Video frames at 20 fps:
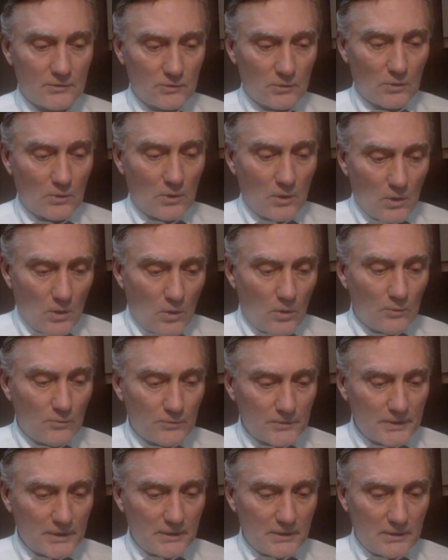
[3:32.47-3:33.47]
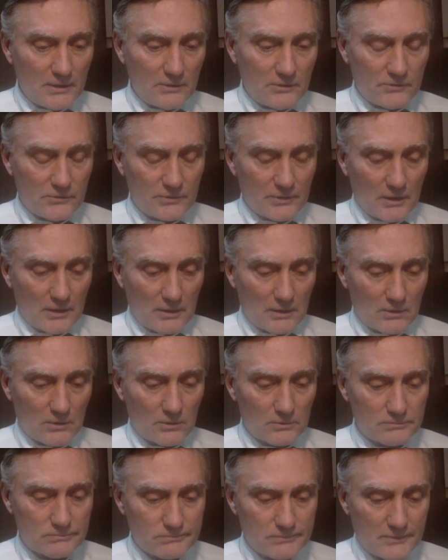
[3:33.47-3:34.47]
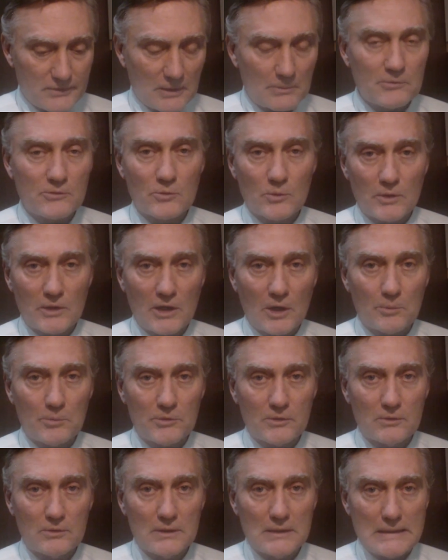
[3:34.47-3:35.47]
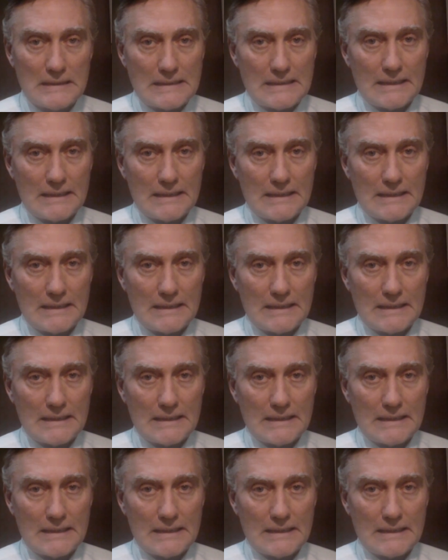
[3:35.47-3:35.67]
So hopefully these little tips will help you,